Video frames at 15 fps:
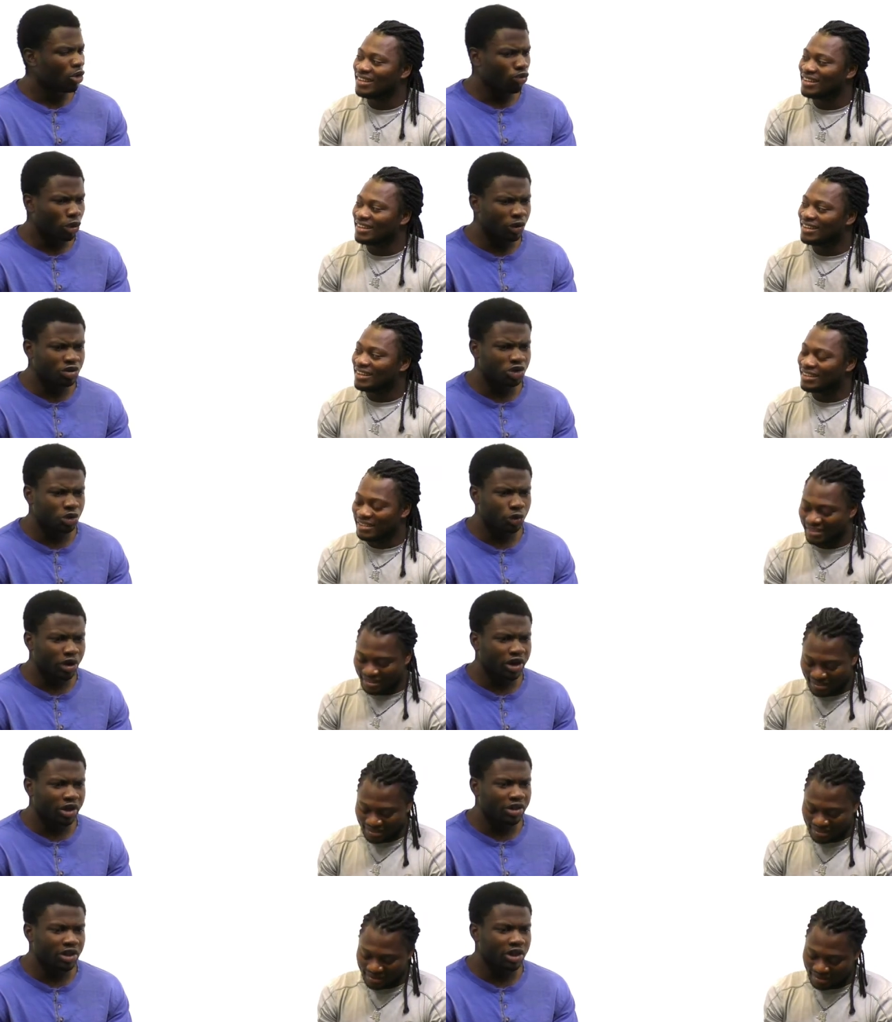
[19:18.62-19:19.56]
Speaker 1: What was your
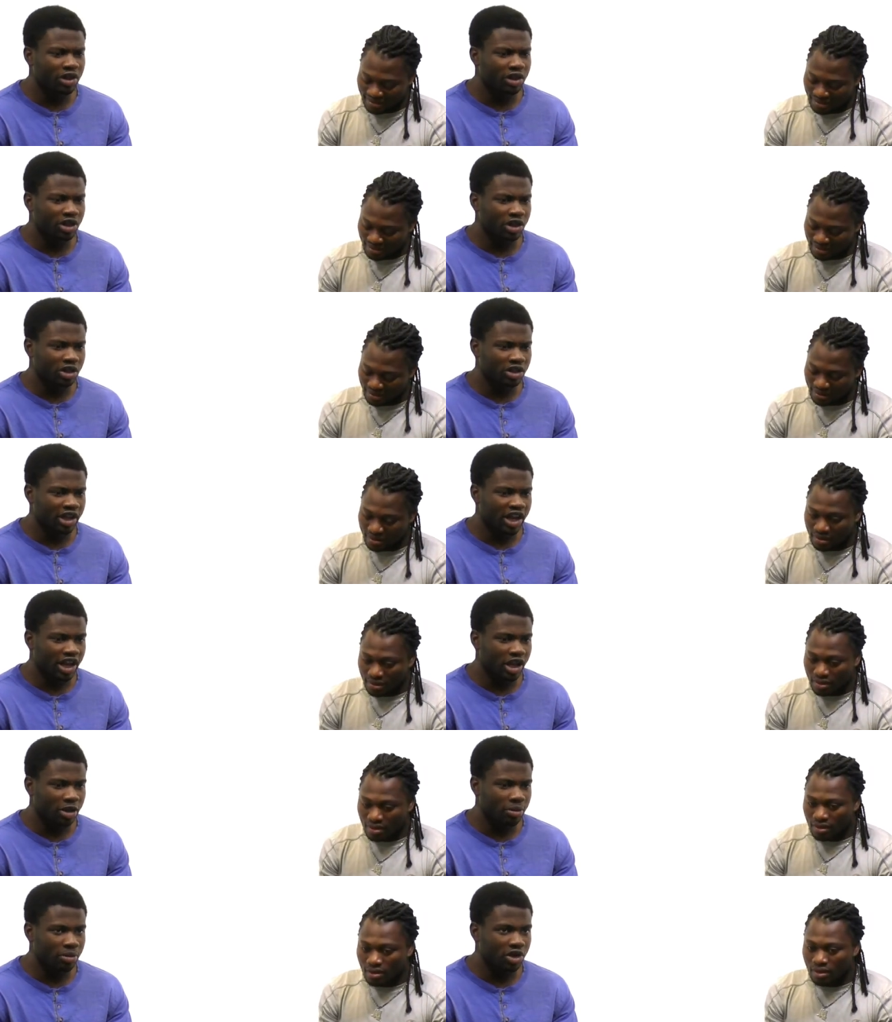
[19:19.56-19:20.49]
work ethic like
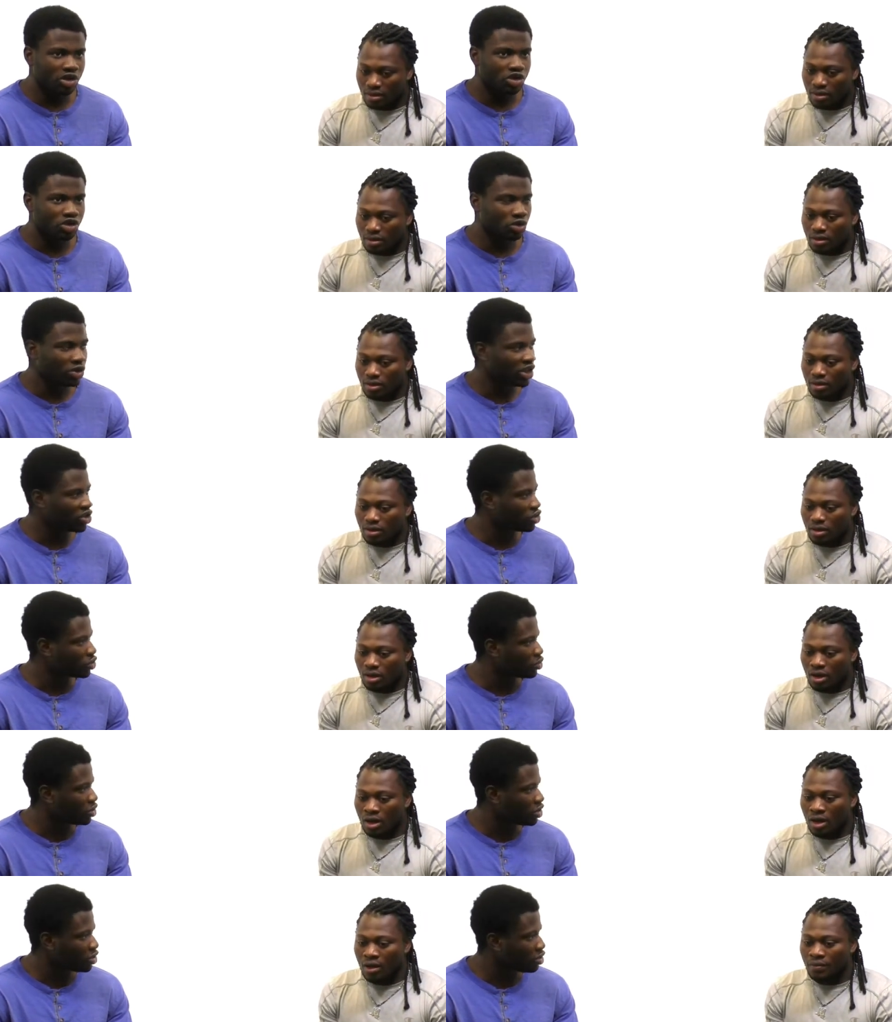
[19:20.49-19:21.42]
Speaker 2: that made you get
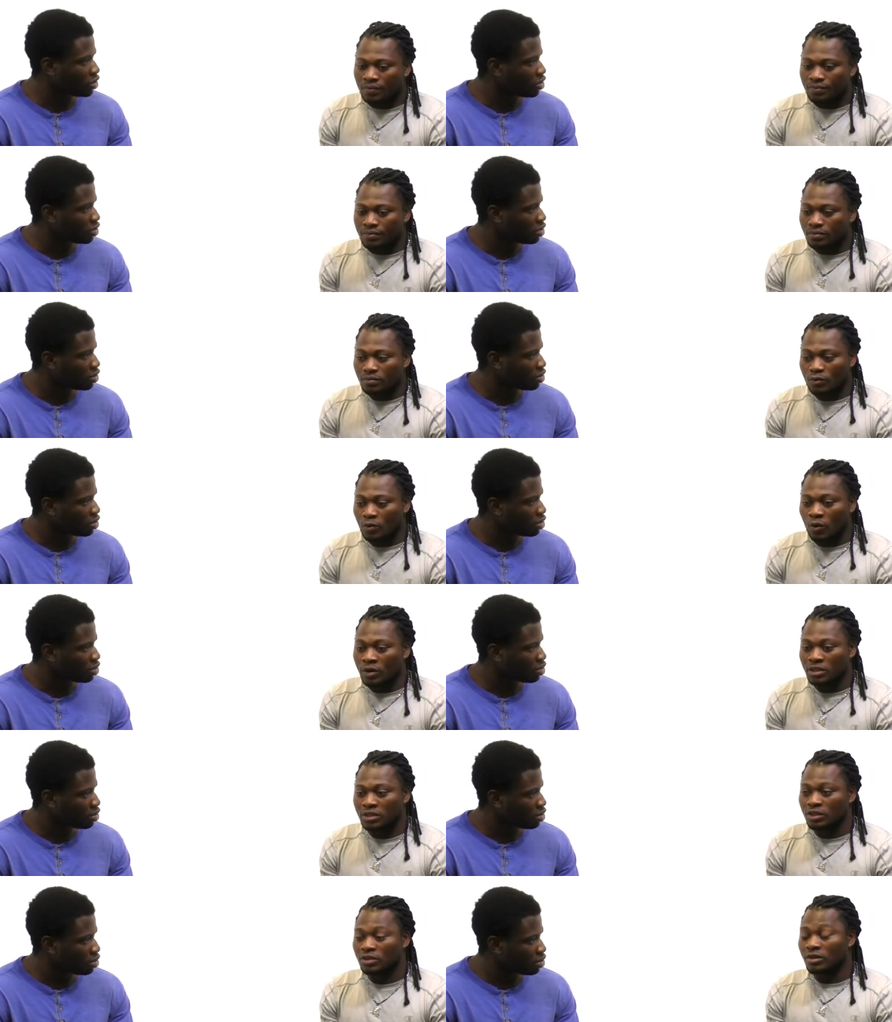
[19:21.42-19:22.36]
so? Um,
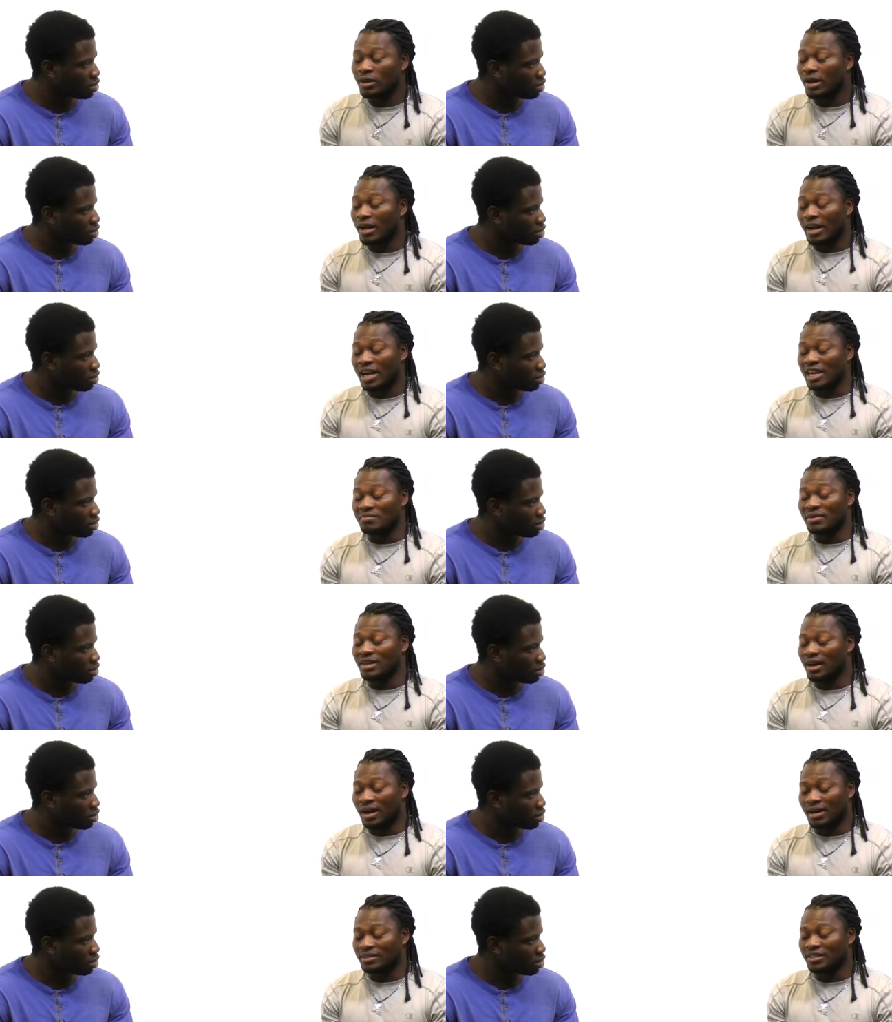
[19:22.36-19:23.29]
honestly, though, I am
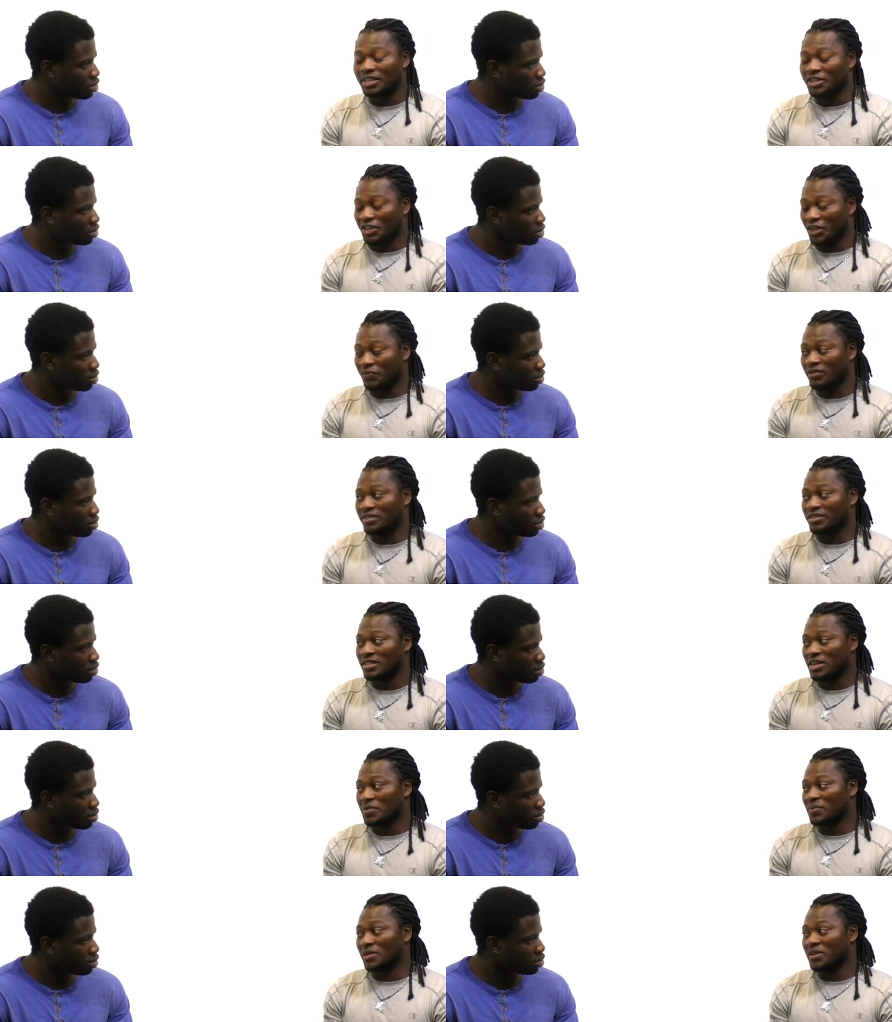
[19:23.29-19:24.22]
not a gifted
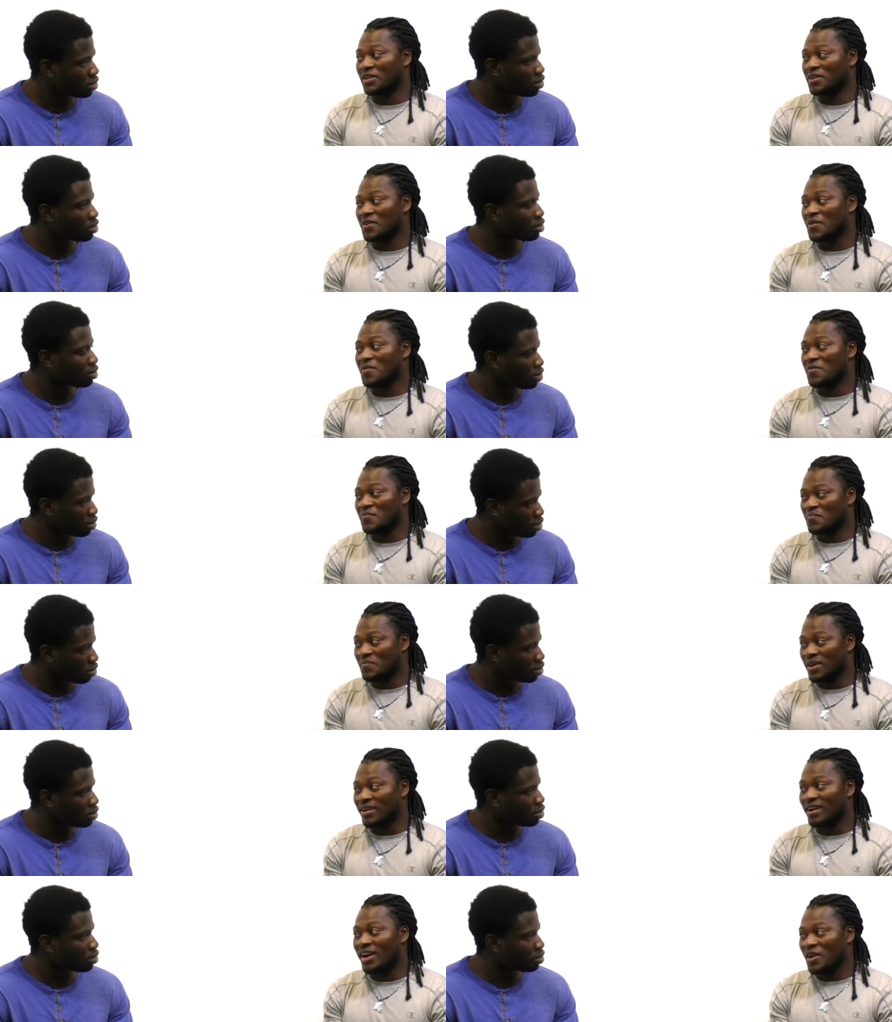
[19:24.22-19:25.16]
soccer player
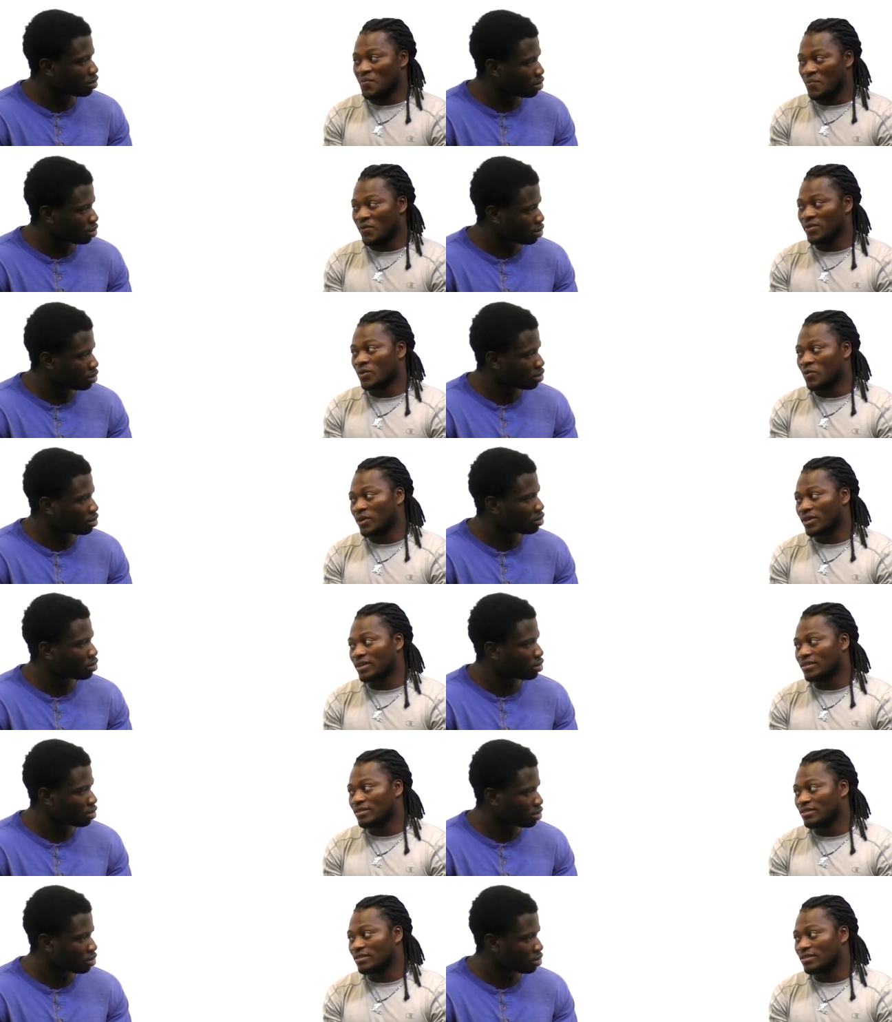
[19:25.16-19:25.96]
but I put the work in,